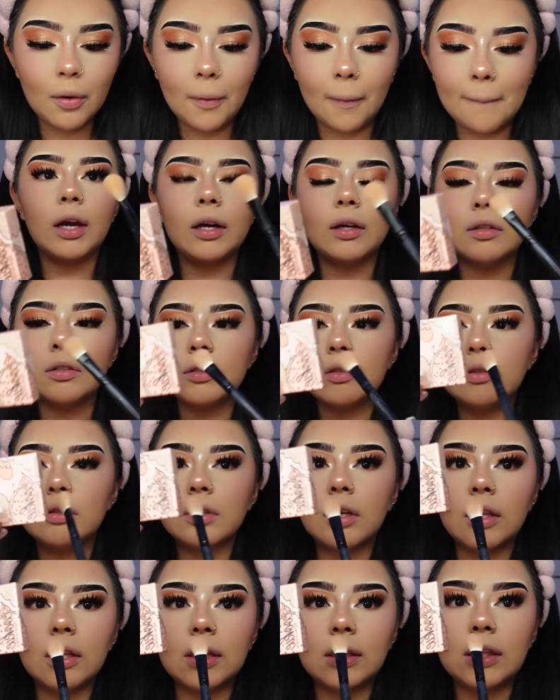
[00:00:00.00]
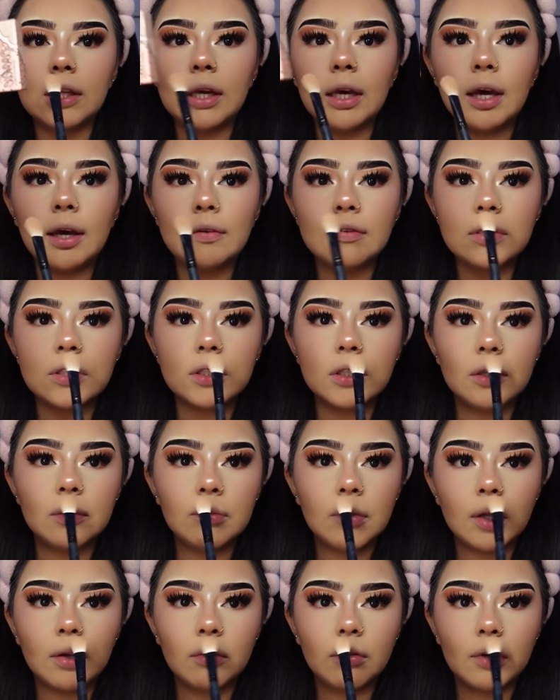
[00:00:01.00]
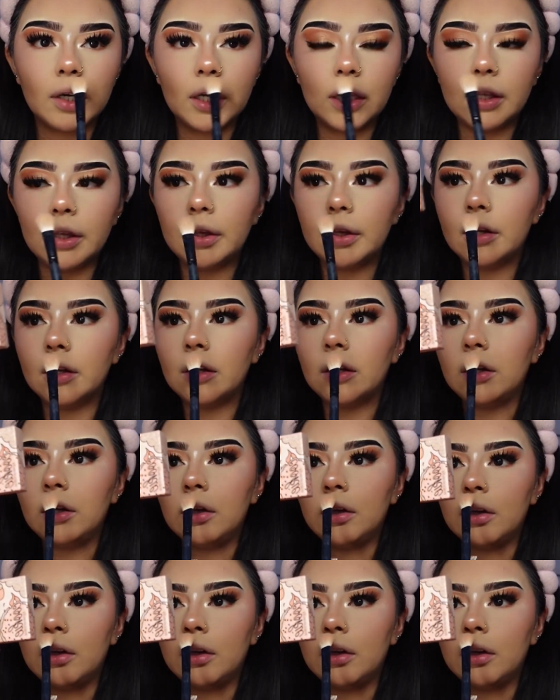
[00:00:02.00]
I also saw that they have some right here.